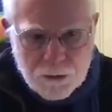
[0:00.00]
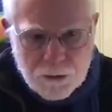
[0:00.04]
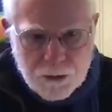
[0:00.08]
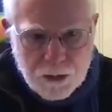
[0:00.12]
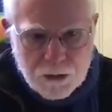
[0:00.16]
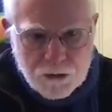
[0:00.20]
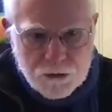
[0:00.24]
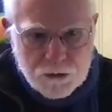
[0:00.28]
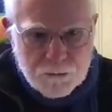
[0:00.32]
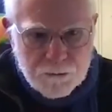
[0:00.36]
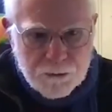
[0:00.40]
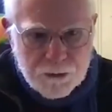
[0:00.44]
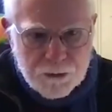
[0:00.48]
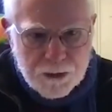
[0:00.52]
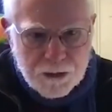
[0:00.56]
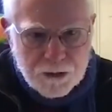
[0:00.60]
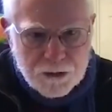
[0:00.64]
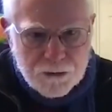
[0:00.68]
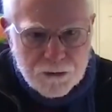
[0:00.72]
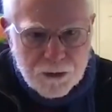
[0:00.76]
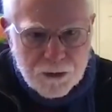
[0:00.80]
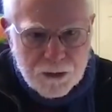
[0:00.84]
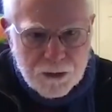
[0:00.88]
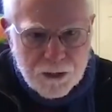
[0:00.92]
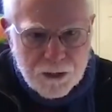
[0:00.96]
exoplanets
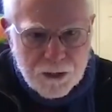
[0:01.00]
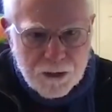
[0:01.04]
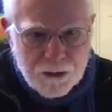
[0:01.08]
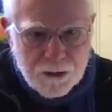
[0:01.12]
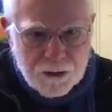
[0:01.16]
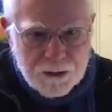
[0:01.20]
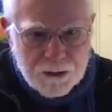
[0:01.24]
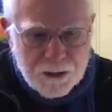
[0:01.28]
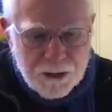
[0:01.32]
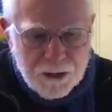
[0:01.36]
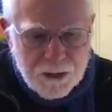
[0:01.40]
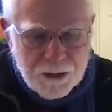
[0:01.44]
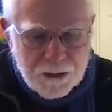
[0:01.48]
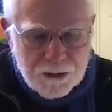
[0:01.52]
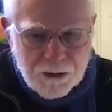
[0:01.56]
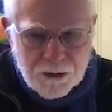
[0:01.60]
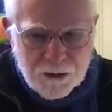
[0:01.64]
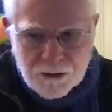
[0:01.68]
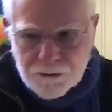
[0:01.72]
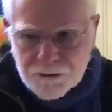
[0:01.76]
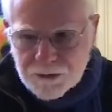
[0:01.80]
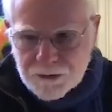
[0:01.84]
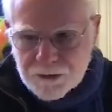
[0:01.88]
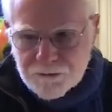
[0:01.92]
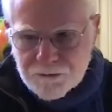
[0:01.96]
right now. And
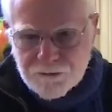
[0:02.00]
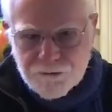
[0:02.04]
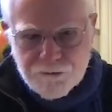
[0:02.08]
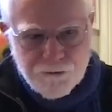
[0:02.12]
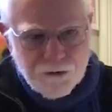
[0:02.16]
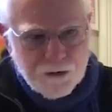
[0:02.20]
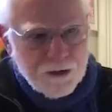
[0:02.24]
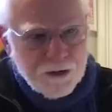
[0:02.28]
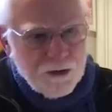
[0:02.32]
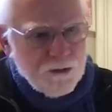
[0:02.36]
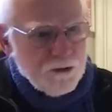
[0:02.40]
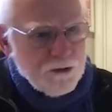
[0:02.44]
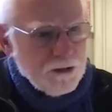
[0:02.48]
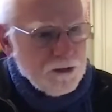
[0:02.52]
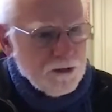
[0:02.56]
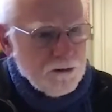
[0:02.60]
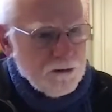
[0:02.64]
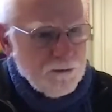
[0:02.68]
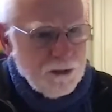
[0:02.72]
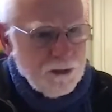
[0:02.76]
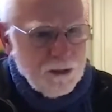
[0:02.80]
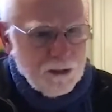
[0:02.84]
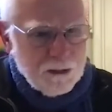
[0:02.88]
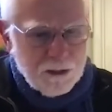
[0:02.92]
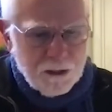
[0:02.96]
the funny thing to
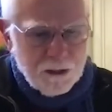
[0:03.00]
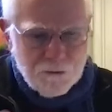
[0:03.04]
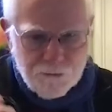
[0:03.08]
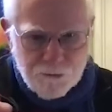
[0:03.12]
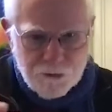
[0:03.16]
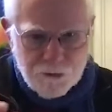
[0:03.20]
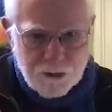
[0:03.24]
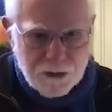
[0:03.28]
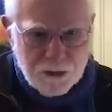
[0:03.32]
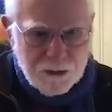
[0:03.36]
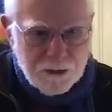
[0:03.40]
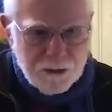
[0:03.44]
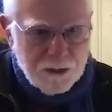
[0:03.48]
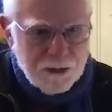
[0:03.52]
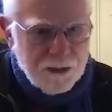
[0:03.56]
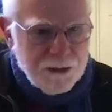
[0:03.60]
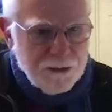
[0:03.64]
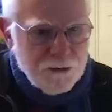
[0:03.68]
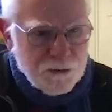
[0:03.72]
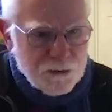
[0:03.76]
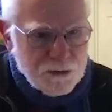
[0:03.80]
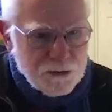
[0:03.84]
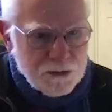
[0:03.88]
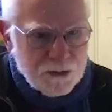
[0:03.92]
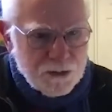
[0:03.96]
me, not funny, the
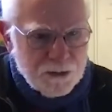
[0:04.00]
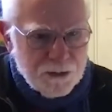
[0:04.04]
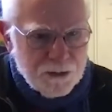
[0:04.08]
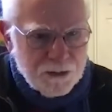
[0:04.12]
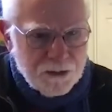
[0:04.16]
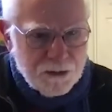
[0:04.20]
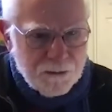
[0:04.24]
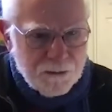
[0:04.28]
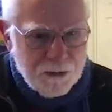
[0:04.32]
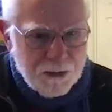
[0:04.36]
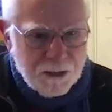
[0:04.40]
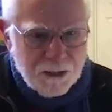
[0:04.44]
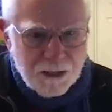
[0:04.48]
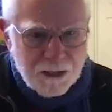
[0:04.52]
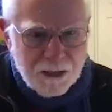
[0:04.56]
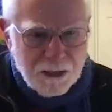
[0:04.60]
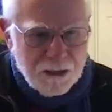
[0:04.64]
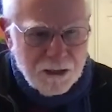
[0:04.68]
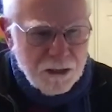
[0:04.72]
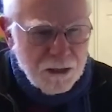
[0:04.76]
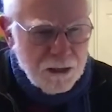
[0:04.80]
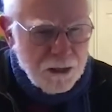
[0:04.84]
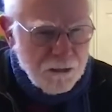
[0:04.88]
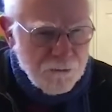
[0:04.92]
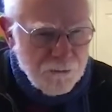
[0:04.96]
interesting thing to me, and I
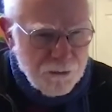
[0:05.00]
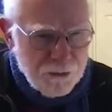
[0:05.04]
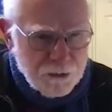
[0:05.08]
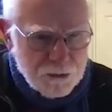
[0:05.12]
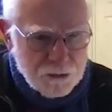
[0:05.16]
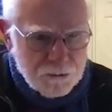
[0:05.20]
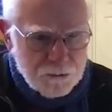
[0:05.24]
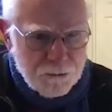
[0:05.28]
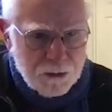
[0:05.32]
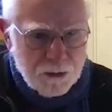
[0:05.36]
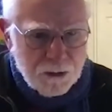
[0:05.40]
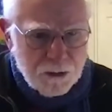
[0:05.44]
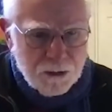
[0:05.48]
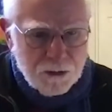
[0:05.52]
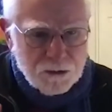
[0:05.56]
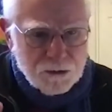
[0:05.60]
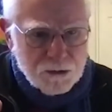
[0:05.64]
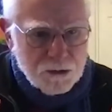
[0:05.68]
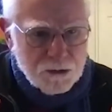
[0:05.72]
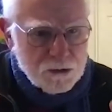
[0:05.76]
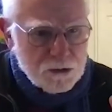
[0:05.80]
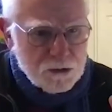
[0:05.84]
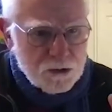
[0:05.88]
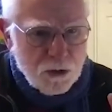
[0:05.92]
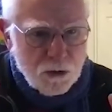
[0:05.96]
love this because
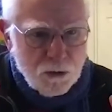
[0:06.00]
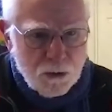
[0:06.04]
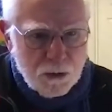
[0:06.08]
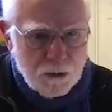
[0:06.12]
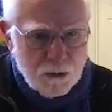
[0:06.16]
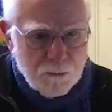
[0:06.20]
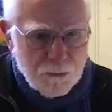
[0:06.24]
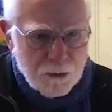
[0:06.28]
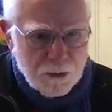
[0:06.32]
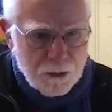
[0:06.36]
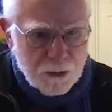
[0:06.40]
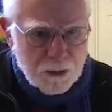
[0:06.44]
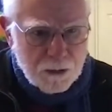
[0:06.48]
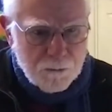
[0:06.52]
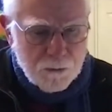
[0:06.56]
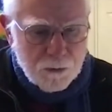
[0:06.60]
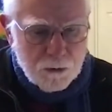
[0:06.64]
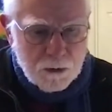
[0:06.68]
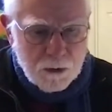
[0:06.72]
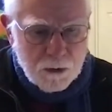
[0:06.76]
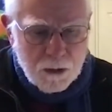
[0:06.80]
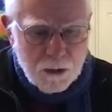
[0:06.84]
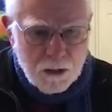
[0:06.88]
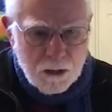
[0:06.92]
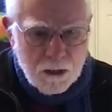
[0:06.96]
it's totally
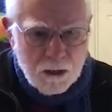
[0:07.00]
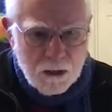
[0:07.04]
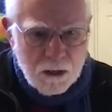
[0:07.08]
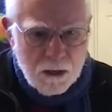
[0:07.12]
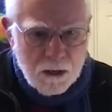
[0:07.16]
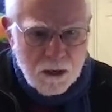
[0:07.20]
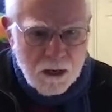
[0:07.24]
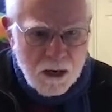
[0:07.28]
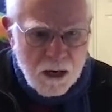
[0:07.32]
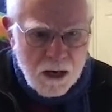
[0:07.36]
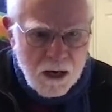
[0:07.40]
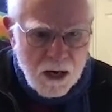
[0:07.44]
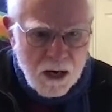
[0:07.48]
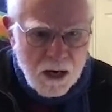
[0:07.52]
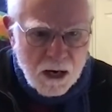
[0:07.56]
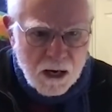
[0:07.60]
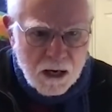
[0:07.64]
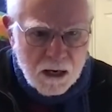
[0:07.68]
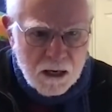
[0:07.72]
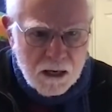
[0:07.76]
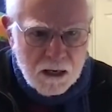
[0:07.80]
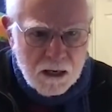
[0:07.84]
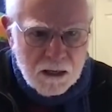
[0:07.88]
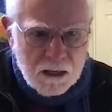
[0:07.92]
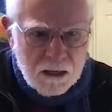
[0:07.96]
predictable.
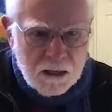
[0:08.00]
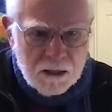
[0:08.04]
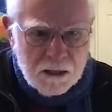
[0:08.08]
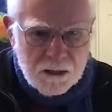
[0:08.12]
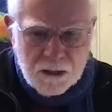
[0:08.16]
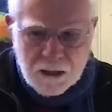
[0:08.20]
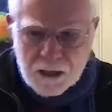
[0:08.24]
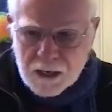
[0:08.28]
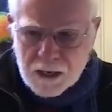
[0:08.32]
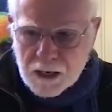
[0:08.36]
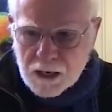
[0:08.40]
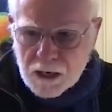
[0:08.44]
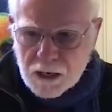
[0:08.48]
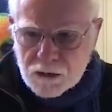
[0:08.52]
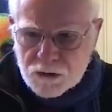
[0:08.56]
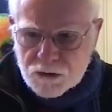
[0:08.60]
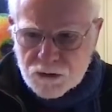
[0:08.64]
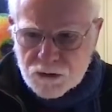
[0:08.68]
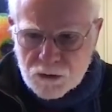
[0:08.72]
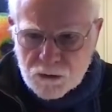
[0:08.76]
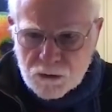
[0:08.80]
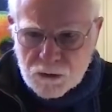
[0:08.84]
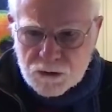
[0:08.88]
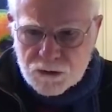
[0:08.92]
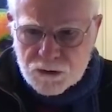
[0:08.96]
Our
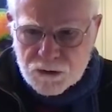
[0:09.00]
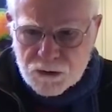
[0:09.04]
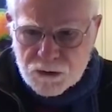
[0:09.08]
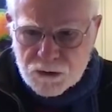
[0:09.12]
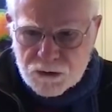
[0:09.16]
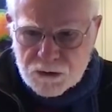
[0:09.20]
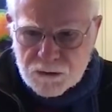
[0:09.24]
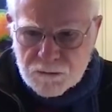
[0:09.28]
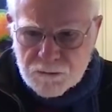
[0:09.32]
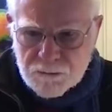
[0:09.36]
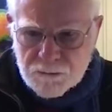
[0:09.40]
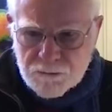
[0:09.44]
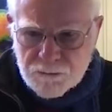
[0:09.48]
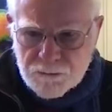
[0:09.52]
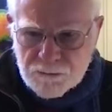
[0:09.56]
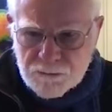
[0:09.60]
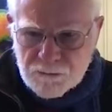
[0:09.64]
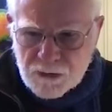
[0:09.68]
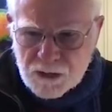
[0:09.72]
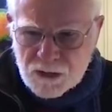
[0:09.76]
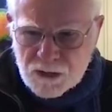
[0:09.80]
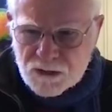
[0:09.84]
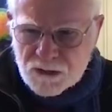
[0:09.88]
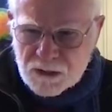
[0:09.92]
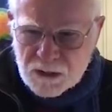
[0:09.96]
solar system
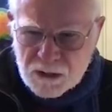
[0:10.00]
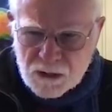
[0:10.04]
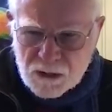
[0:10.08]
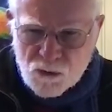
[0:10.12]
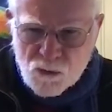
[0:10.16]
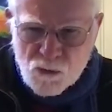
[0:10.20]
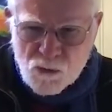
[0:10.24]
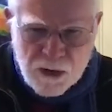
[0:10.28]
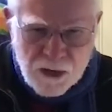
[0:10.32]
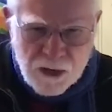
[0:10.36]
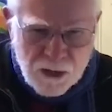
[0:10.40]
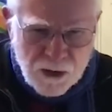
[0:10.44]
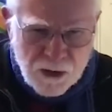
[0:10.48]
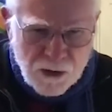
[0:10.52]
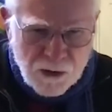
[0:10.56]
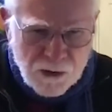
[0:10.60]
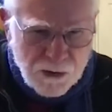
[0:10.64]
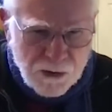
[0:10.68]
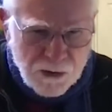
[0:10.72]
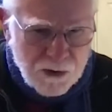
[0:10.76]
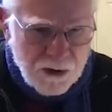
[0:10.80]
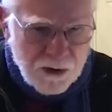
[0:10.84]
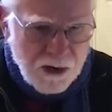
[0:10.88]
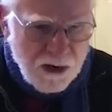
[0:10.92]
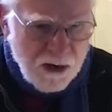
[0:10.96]
is a little weird,
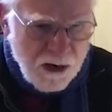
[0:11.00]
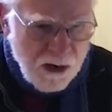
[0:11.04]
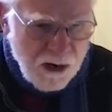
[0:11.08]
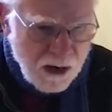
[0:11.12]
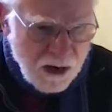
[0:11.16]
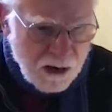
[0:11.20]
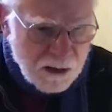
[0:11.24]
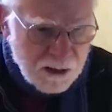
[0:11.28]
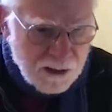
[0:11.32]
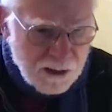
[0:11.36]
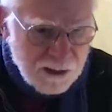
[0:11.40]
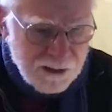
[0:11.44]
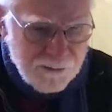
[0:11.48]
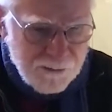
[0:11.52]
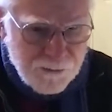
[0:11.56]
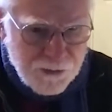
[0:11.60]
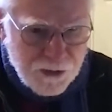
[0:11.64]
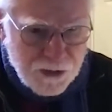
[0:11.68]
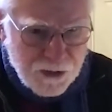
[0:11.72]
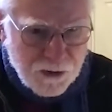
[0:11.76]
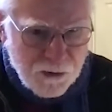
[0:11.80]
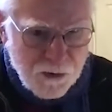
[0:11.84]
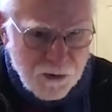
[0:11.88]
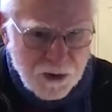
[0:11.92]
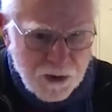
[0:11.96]

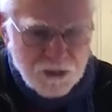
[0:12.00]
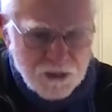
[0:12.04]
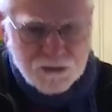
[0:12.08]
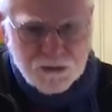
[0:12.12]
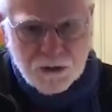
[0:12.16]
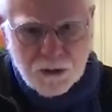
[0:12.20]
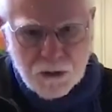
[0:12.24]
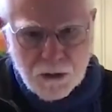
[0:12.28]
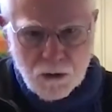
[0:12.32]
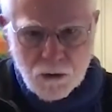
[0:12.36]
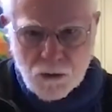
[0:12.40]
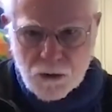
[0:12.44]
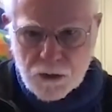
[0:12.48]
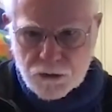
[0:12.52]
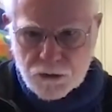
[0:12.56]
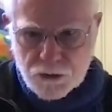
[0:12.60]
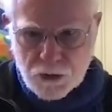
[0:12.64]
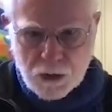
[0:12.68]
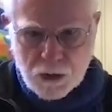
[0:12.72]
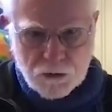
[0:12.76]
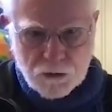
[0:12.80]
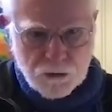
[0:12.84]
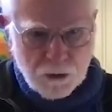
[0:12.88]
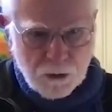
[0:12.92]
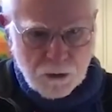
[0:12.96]
whereas, oh, it's
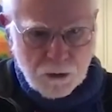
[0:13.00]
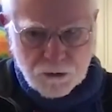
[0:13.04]
our solar